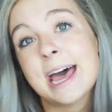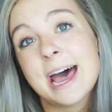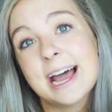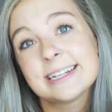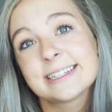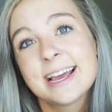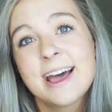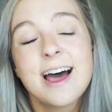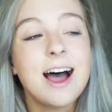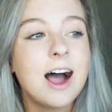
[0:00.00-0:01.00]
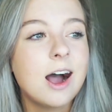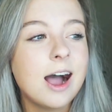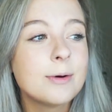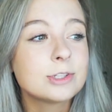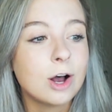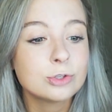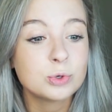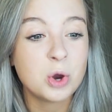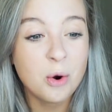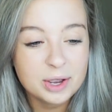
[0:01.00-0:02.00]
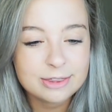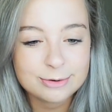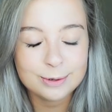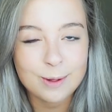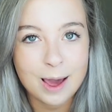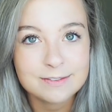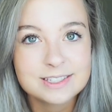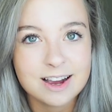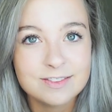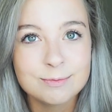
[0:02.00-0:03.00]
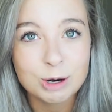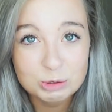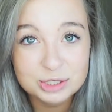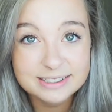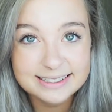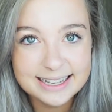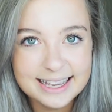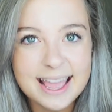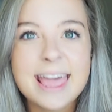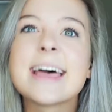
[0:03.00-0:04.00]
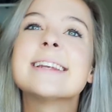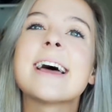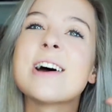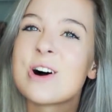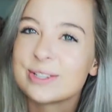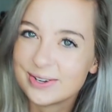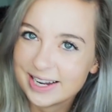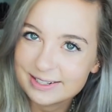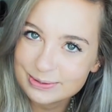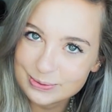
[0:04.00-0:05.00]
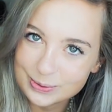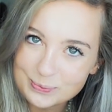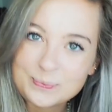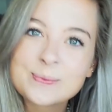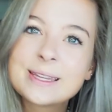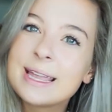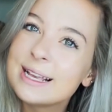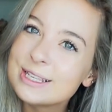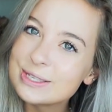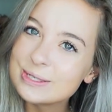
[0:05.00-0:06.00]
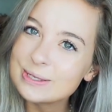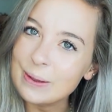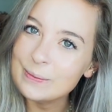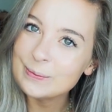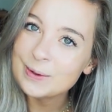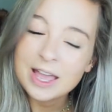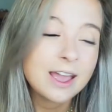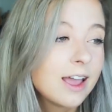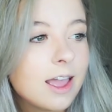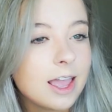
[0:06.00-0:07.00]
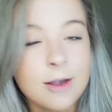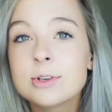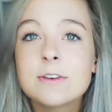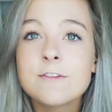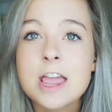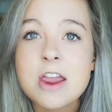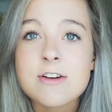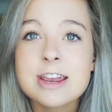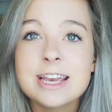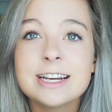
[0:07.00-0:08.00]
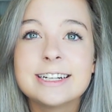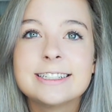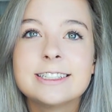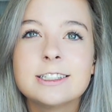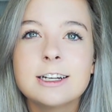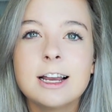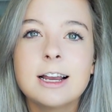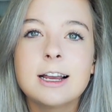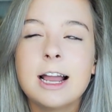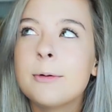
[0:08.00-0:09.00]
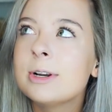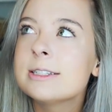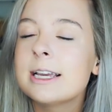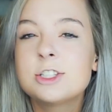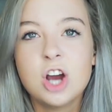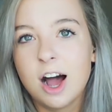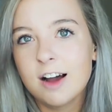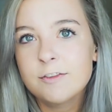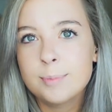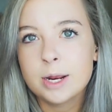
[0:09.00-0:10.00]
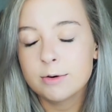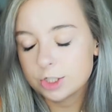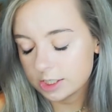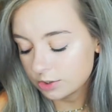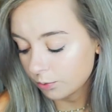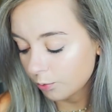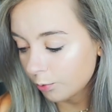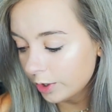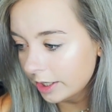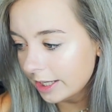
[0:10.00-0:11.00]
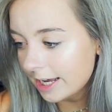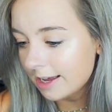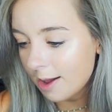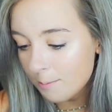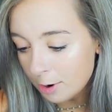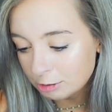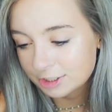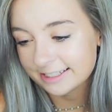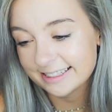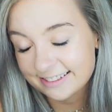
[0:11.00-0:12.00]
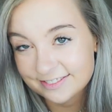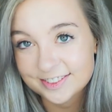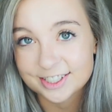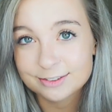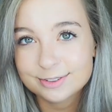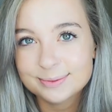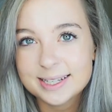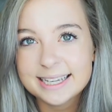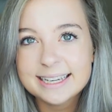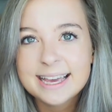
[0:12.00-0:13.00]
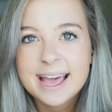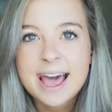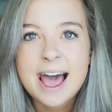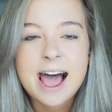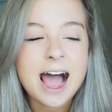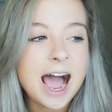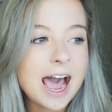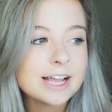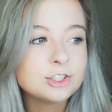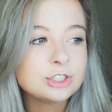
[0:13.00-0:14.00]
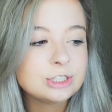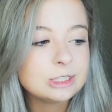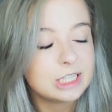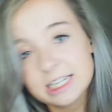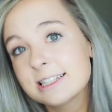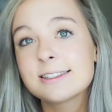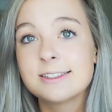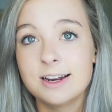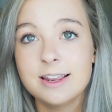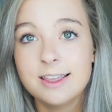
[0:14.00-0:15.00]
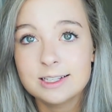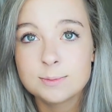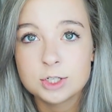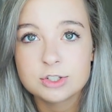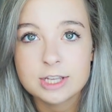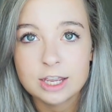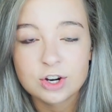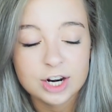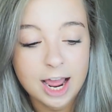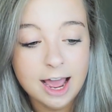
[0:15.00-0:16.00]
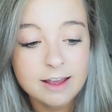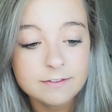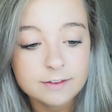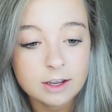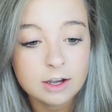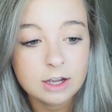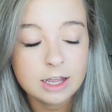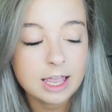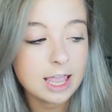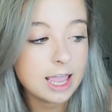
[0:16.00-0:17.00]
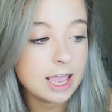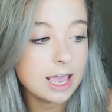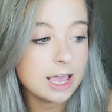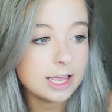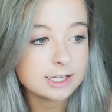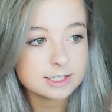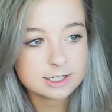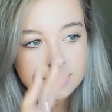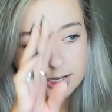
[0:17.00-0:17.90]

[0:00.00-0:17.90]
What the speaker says: that. I was also going a lot of stuff emotionally, and I also had school. So it was a very, I wouldn't say tough, but it was just really emotionally filled for me. I didn't study as much as I could have, and